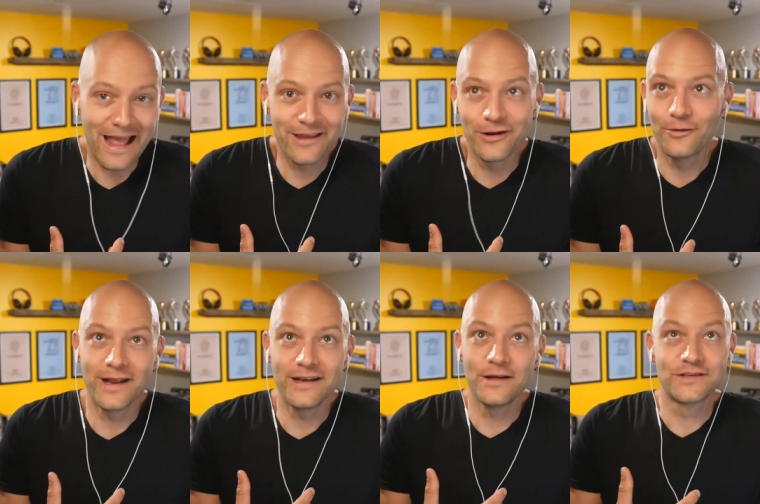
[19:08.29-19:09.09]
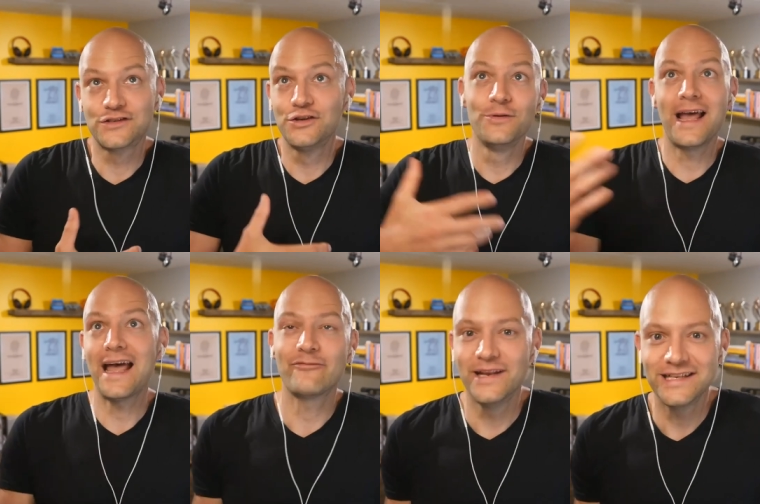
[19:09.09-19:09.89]
you know and it's two and a
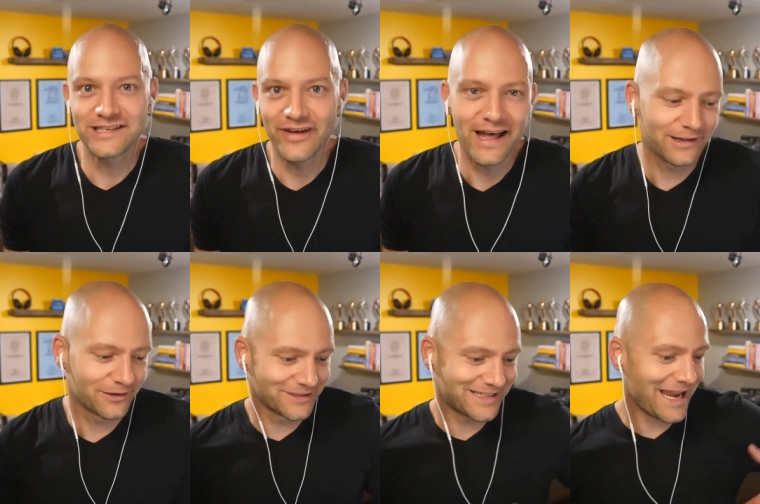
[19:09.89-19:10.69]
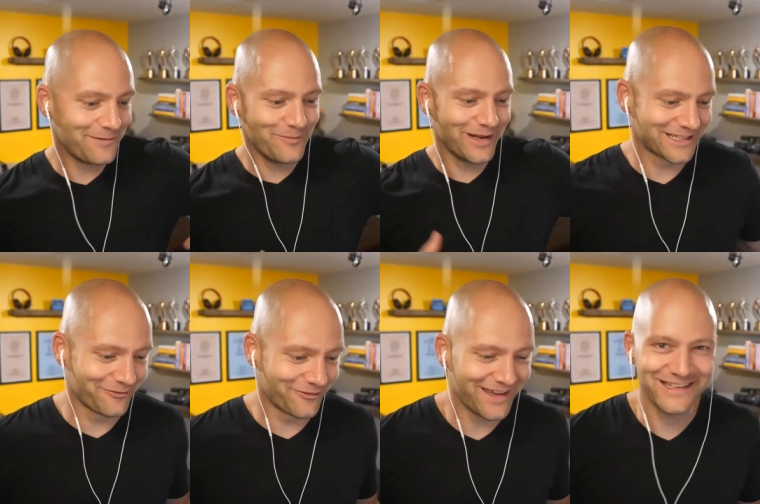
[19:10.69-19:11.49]
half minutes of hell or it's eight minutes
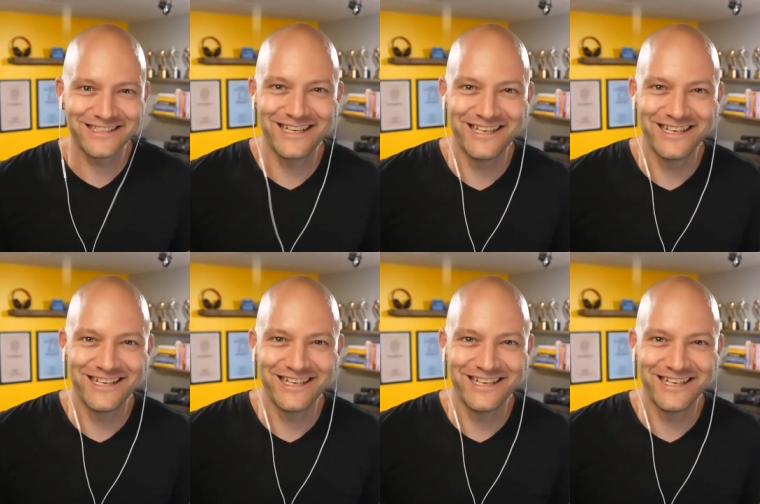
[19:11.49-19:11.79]
of this